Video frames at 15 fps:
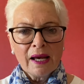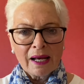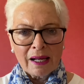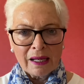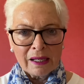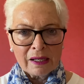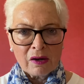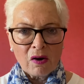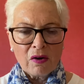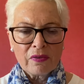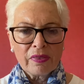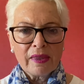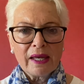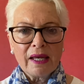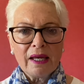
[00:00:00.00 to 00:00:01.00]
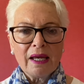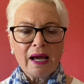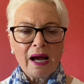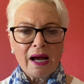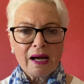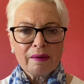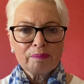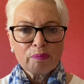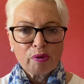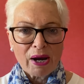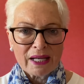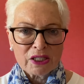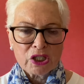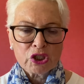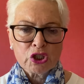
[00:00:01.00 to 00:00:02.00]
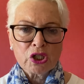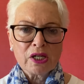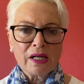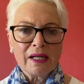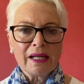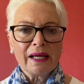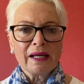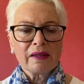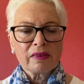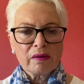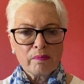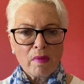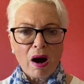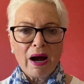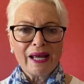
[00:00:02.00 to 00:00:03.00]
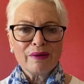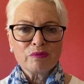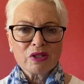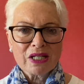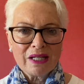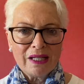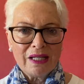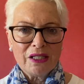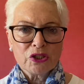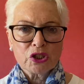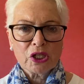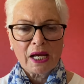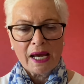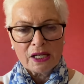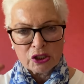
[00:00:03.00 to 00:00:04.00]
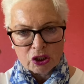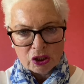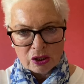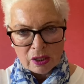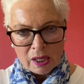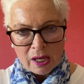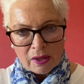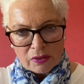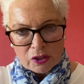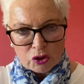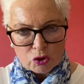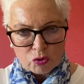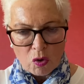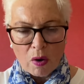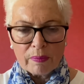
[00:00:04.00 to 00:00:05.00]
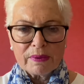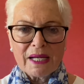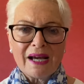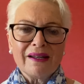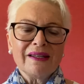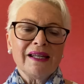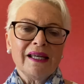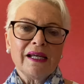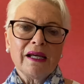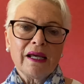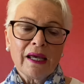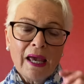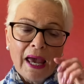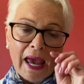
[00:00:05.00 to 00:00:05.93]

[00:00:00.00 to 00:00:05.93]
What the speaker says: click on the practitioner link, the MyMT education, the drop down link,